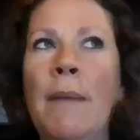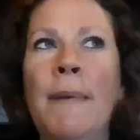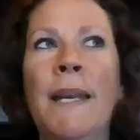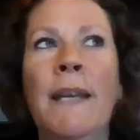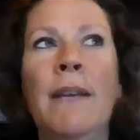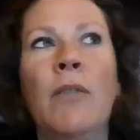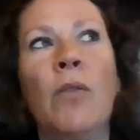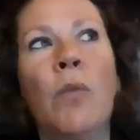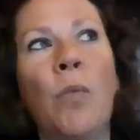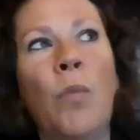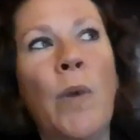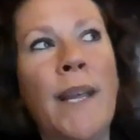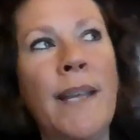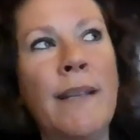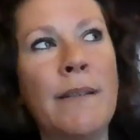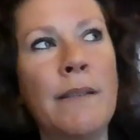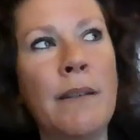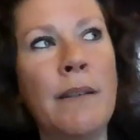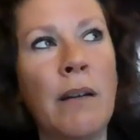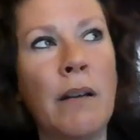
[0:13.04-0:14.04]
I mean, we
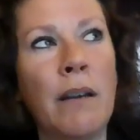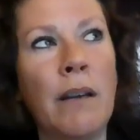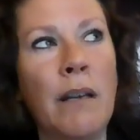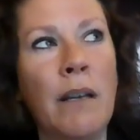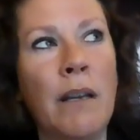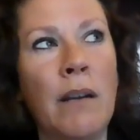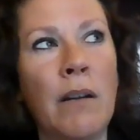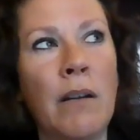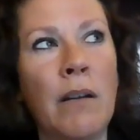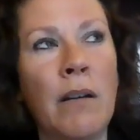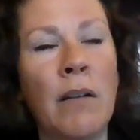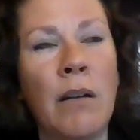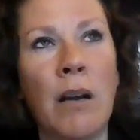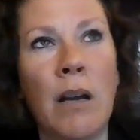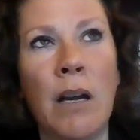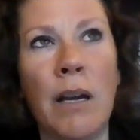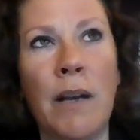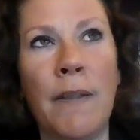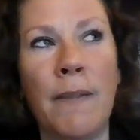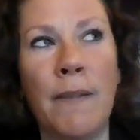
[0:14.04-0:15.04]
started here
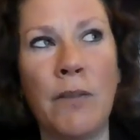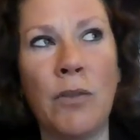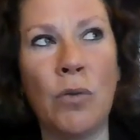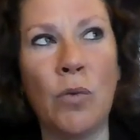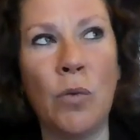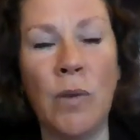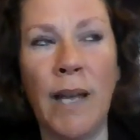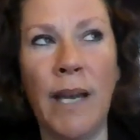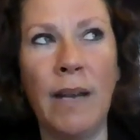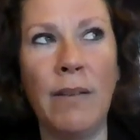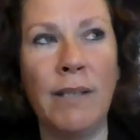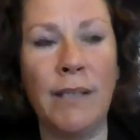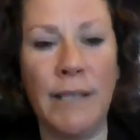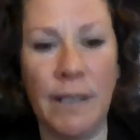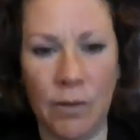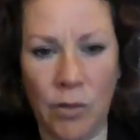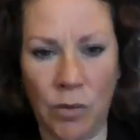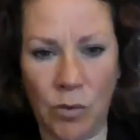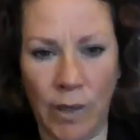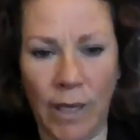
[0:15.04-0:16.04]
in the Schoolhouse
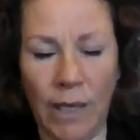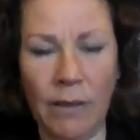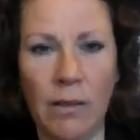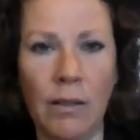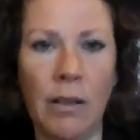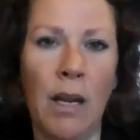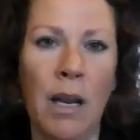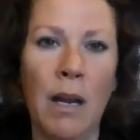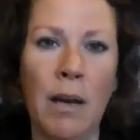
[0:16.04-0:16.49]
District,